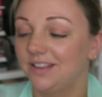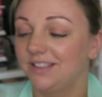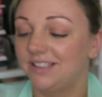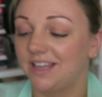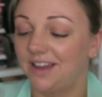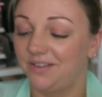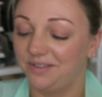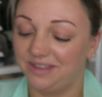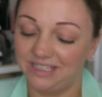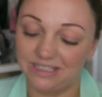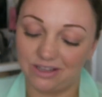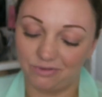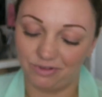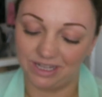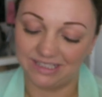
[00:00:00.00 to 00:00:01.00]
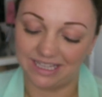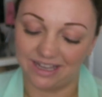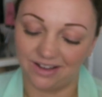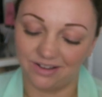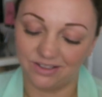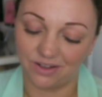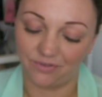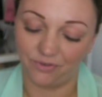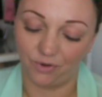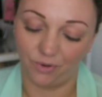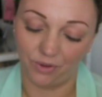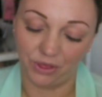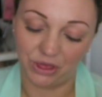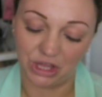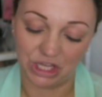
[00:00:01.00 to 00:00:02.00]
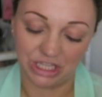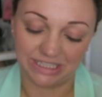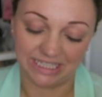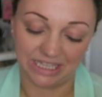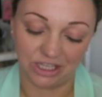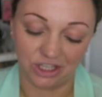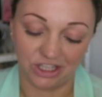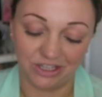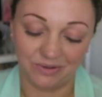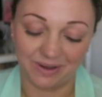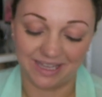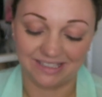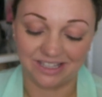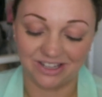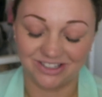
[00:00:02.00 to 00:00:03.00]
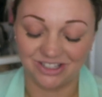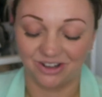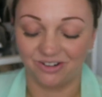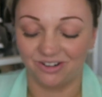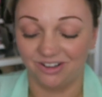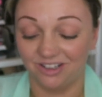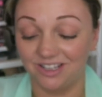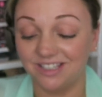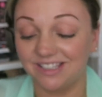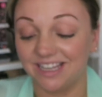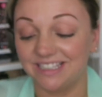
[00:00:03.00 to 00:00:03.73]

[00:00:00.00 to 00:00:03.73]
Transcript: So this retails for $30.